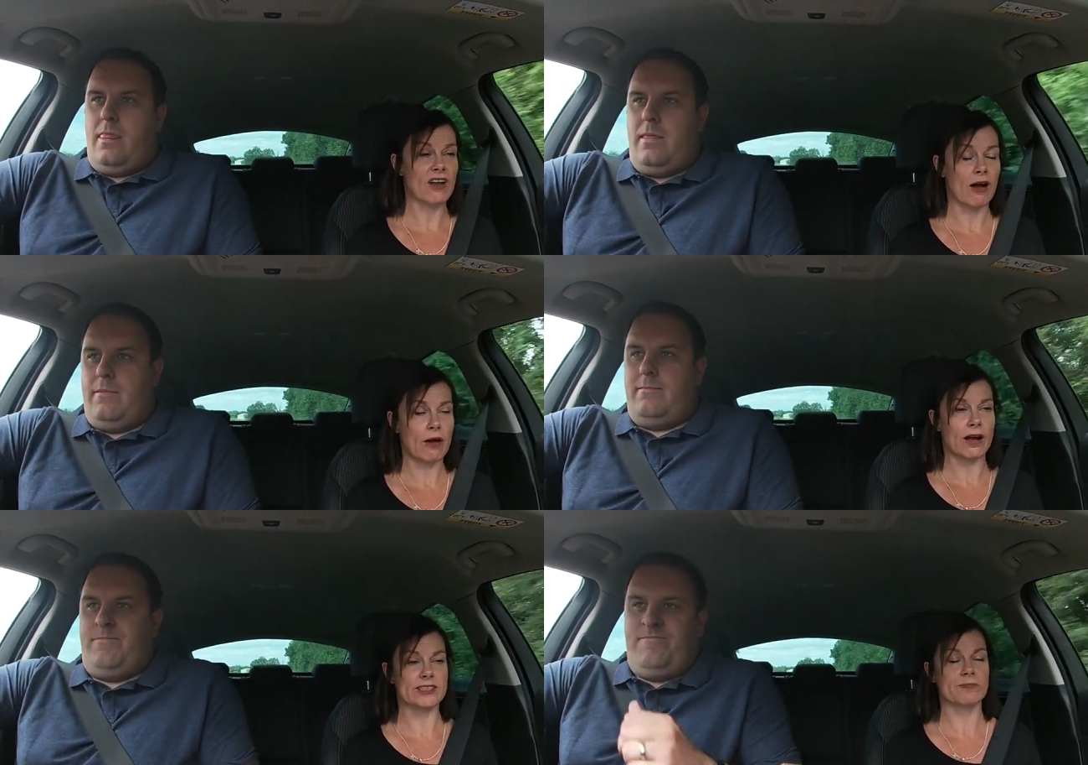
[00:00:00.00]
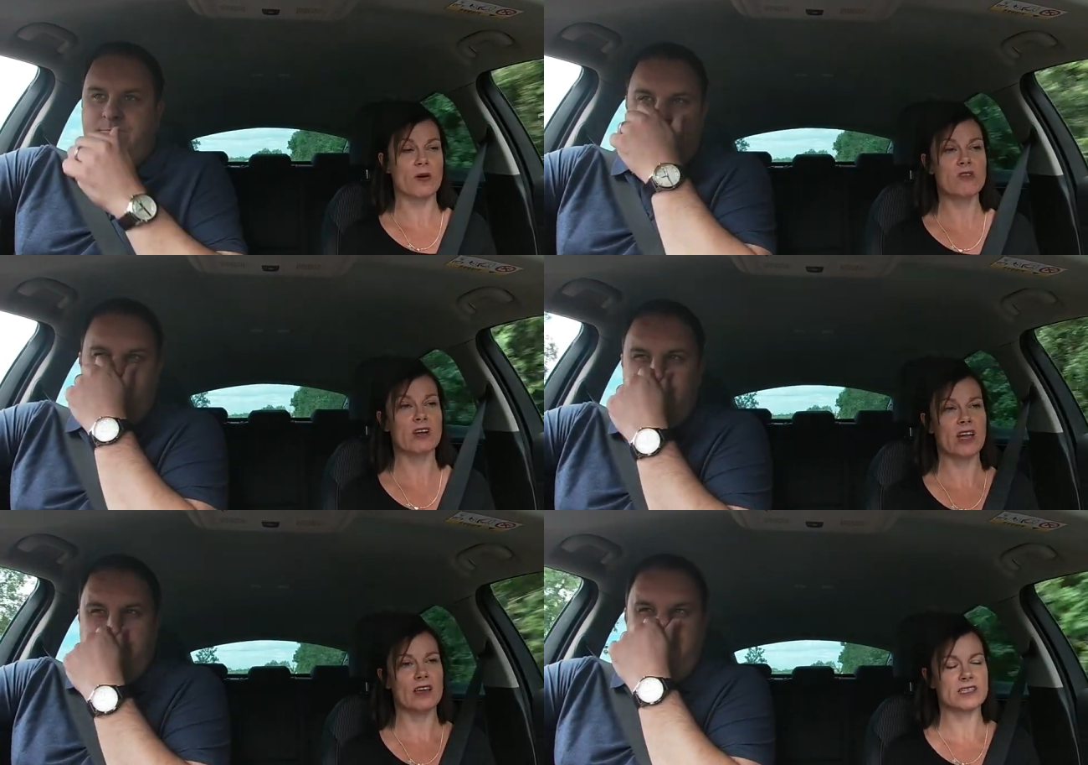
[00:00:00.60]
Speaker 1: I, I spoke
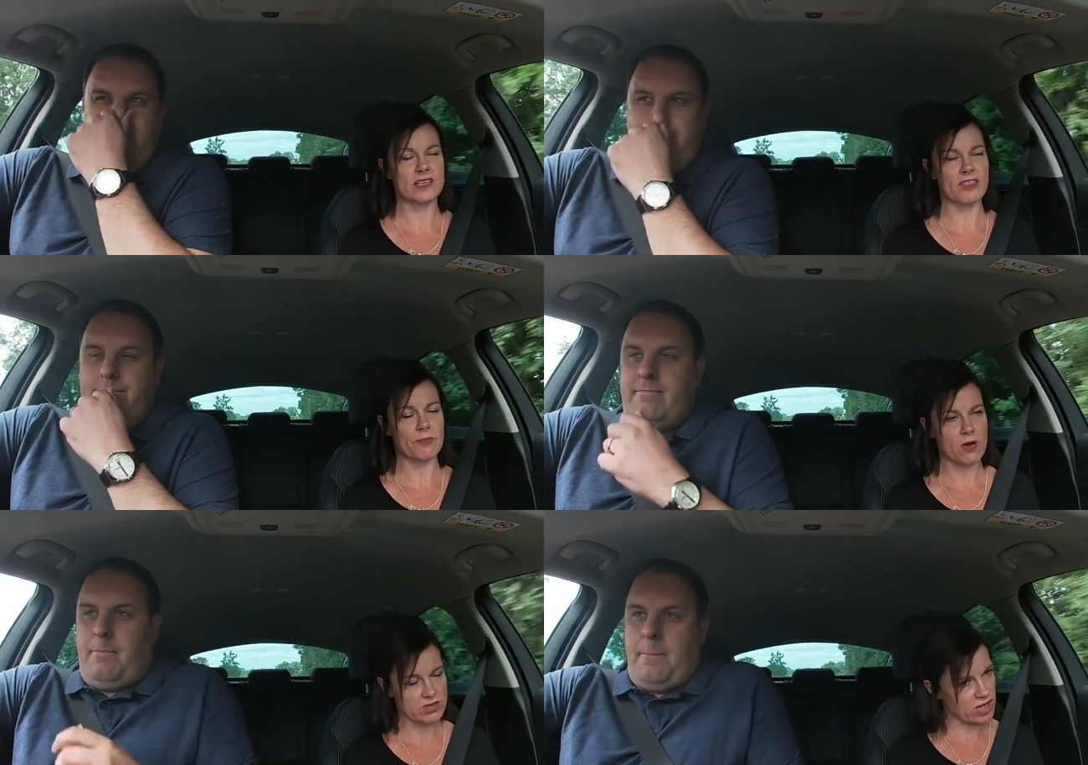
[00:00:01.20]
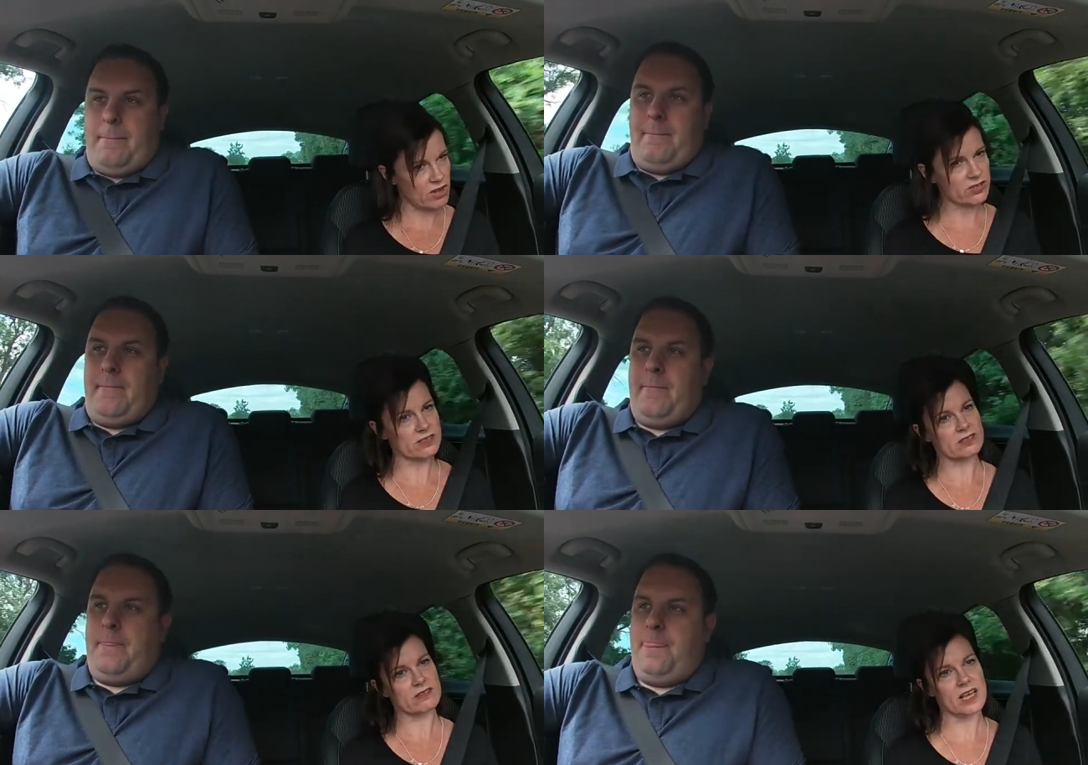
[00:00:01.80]
at the Boat
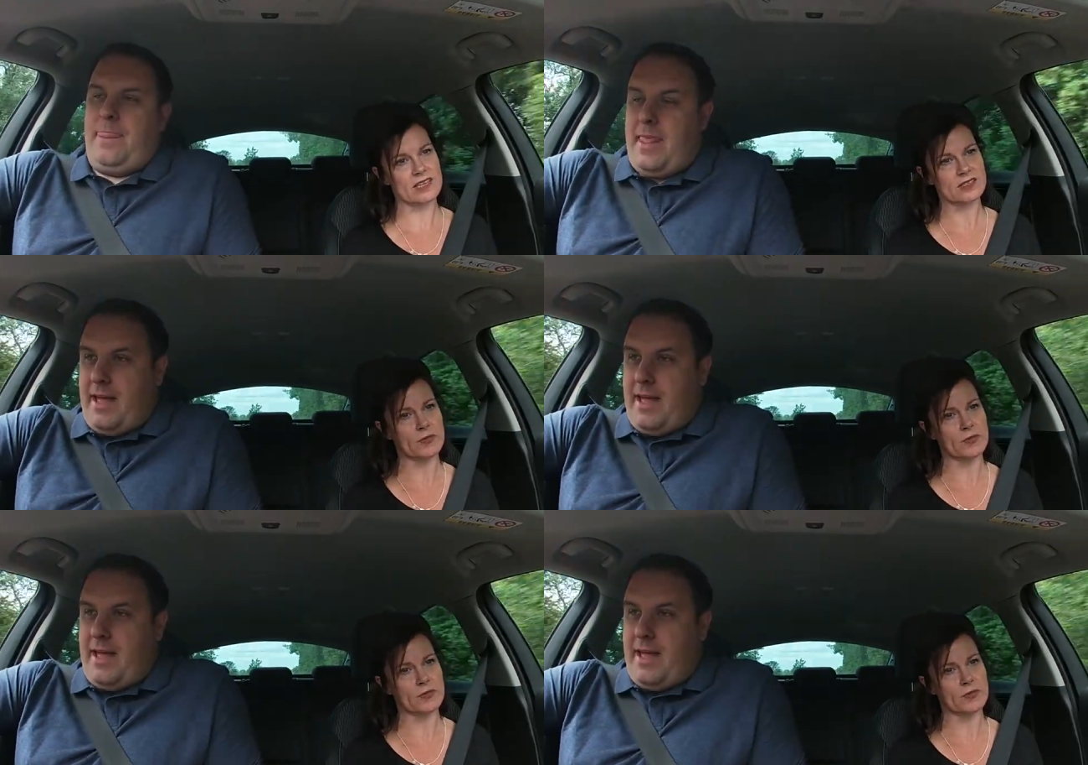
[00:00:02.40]
House last yeah.